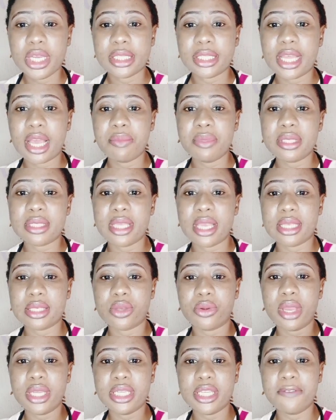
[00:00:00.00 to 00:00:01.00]
That means there is
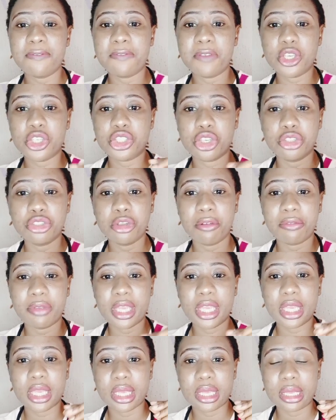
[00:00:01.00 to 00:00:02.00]
already invasion of
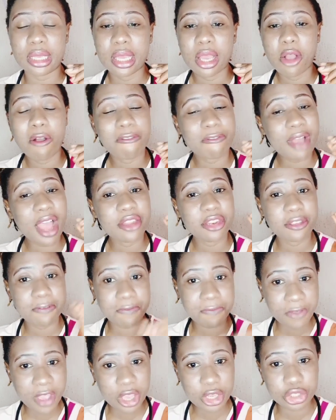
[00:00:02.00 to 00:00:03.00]
an
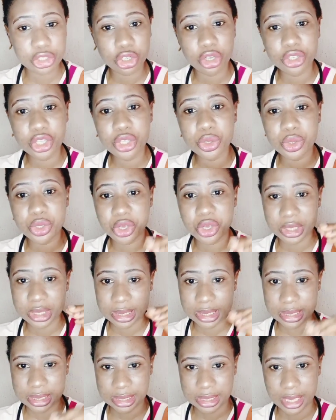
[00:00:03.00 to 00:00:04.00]
infection into your
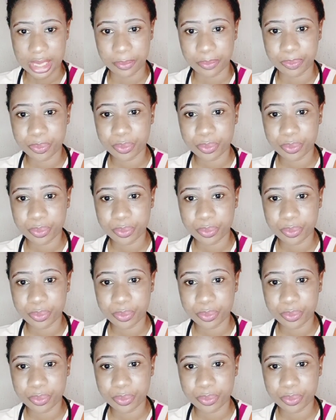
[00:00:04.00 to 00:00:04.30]
system.